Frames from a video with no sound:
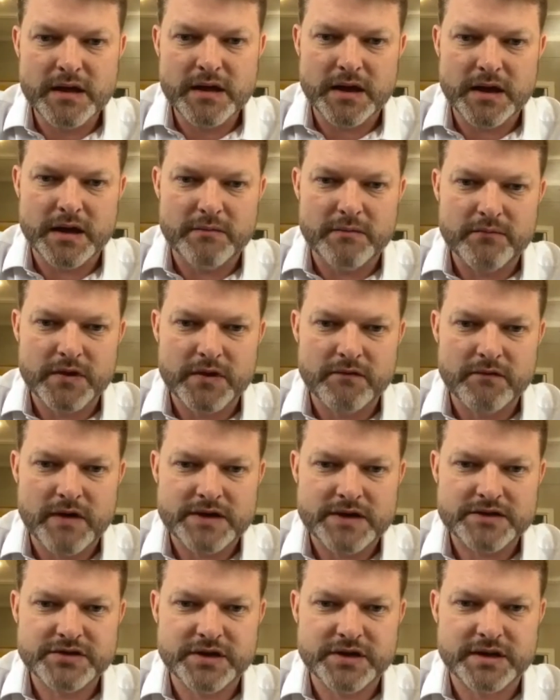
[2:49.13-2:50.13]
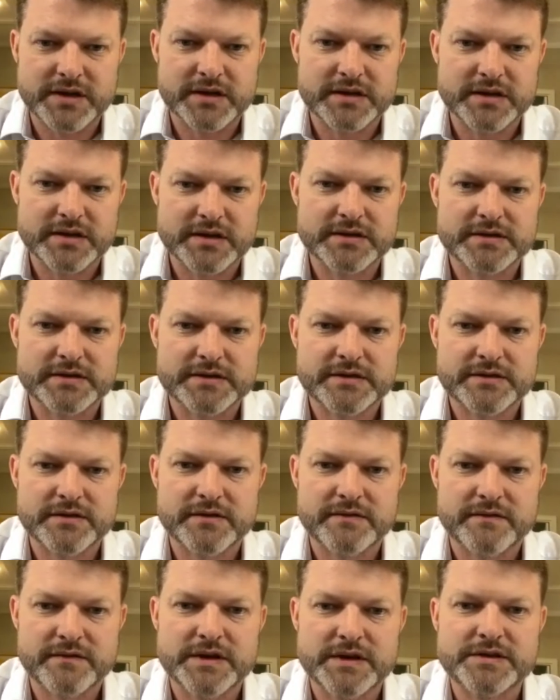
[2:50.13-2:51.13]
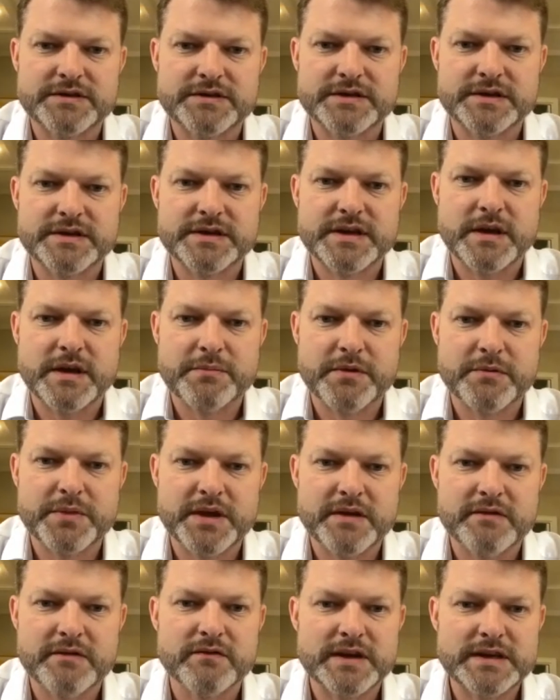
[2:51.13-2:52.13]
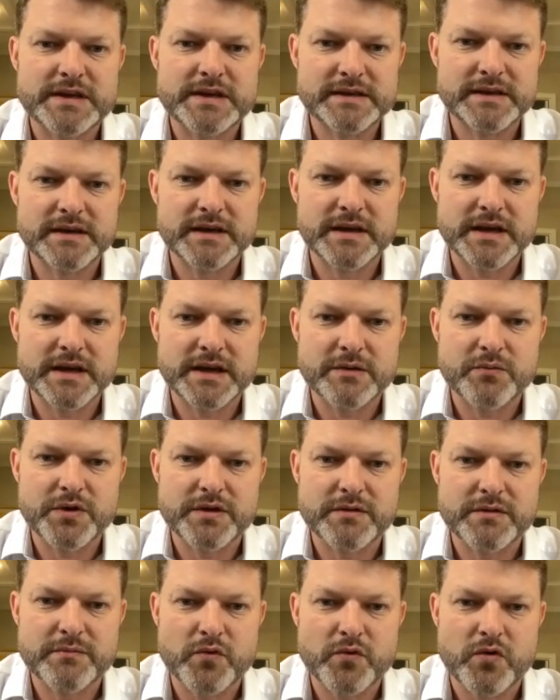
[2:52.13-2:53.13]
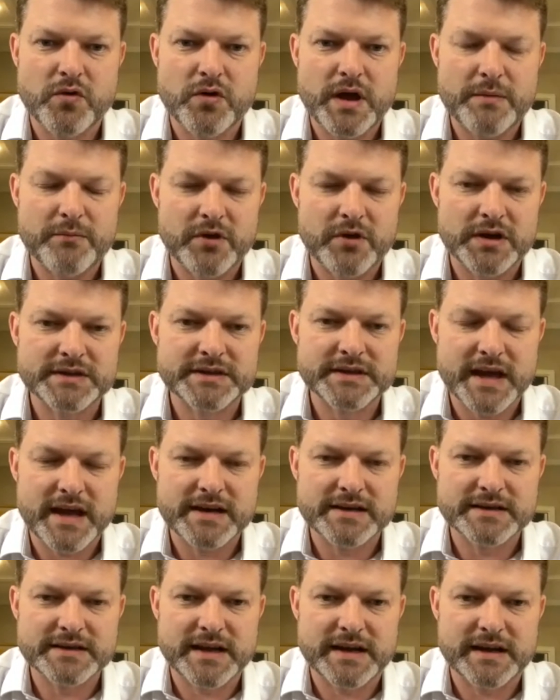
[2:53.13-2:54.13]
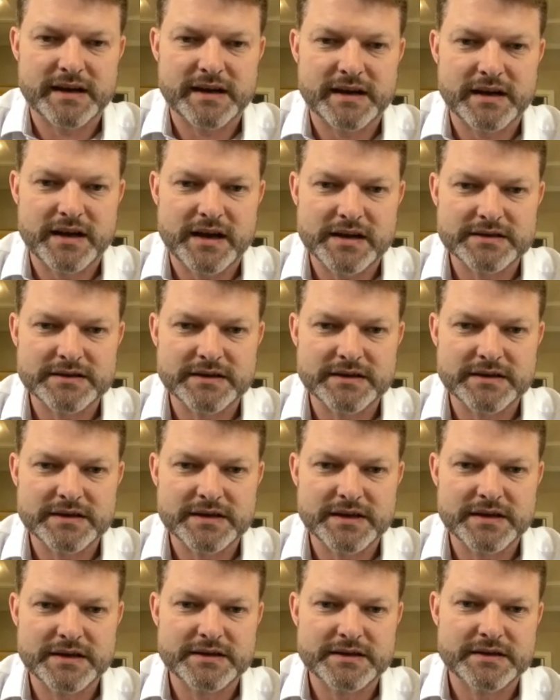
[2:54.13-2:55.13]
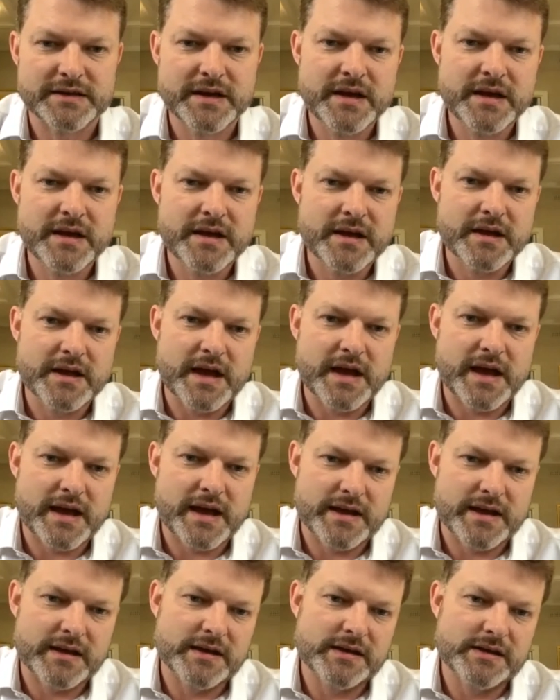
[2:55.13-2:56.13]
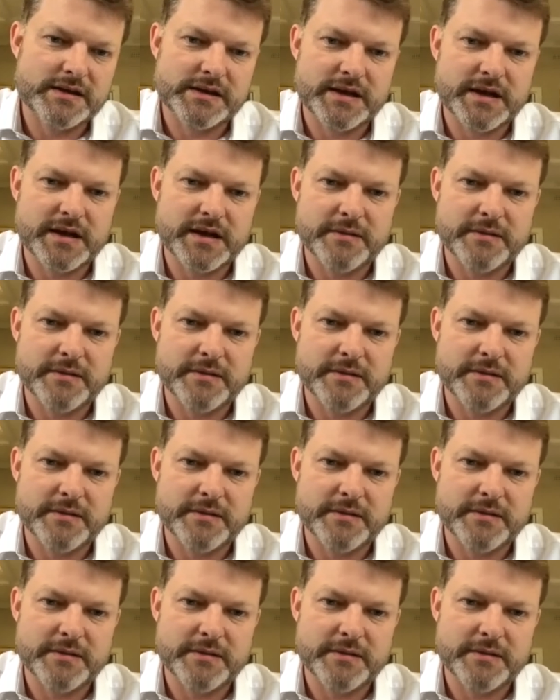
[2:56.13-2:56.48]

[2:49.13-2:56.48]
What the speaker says: The rationing has sort of loosened up a bit recently with more MRI scanners getting licenses and